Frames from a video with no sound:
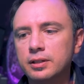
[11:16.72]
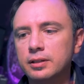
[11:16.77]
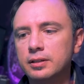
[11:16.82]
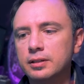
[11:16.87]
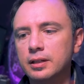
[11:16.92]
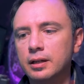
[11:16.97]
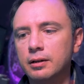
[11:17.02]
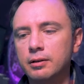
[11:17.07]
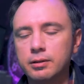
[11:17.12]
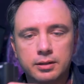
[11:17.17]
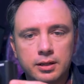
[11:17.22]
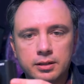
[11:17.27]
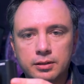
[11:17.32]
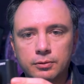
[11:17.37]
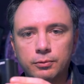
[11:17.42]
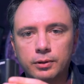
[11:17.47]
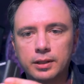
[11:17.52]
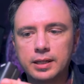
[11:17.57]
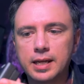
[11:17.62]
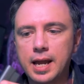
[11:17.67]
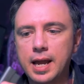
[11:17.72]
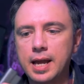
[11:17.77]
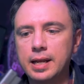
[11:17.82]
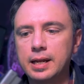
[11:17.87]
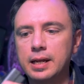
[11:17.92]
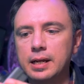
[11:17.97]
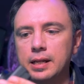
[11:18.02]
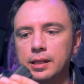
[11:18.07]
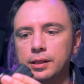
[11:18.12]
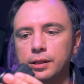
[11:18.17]
it's there. It doesn't really add
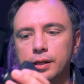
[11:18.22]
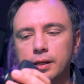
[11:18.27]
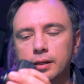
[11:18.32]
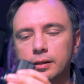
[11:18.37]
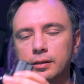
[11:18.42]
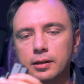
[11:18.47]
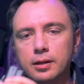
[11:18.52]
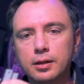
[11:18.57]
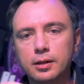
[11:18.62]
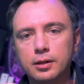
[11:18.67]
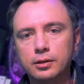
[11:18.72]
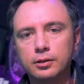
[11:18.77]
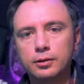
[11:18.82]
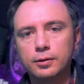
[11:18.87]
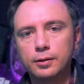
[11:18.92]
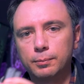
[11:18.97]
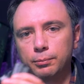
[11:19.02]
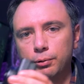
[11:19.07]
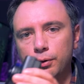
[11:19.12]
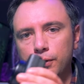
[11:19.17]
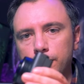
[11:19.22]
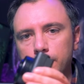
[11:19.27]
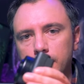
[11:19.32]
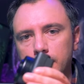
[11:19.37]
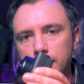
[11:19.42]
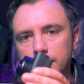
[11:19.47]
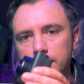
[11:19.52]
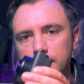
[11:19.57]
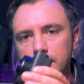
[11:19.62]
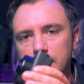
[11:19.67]
anything to the
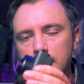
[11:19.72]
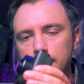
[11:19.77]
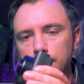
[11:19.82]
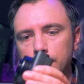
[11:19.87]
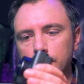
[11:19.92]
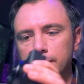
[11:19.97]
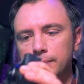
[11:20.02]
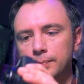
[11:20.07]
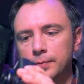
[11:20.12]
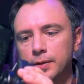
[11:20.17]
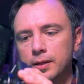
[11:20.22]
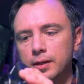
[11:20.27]
profile of the camera.